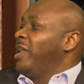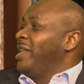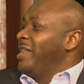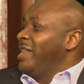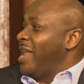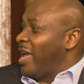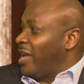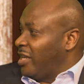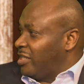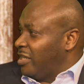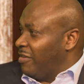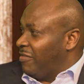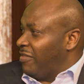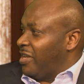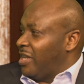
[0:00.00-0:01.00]

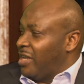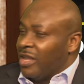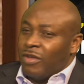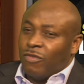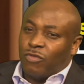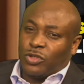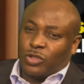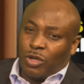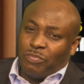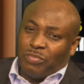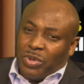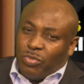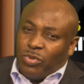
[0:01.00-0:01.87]
negatively. For some people,